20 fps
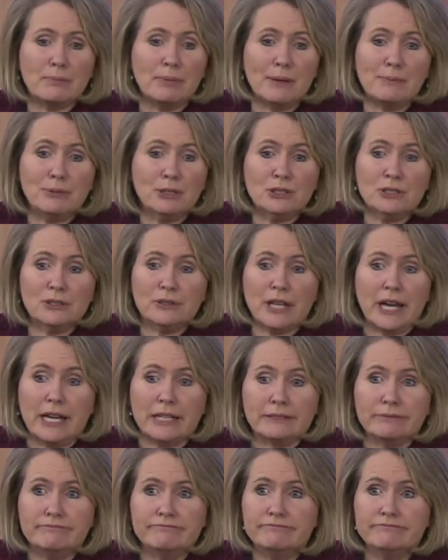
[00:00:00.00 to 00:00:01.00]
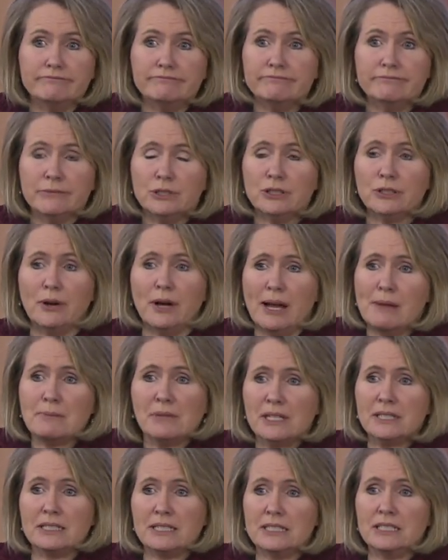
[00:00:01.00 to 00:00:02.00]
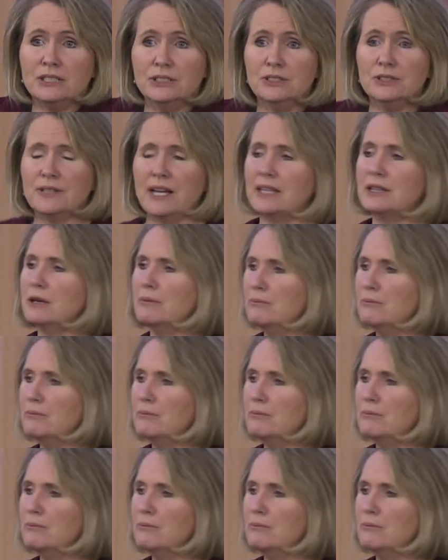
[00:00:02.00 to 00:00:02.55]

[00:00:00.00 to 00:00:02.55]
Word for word: People do that. So I'm going to still do that.